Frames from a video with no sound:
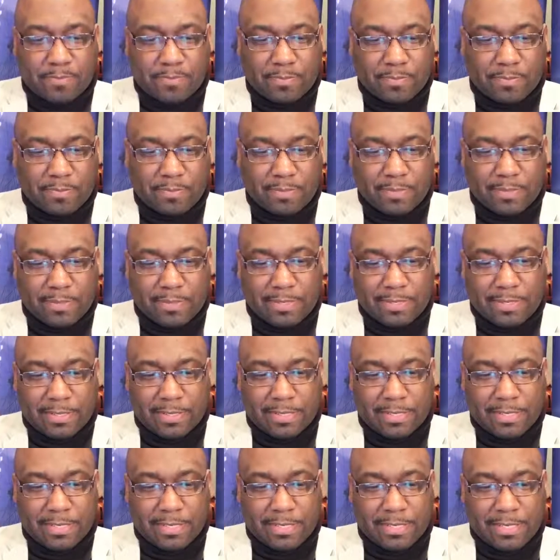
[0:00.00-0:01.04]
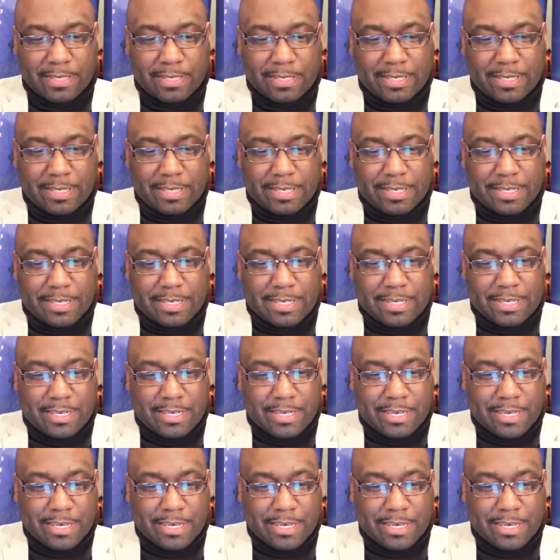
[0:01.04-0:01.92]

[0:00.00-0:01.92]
Nobody speaks.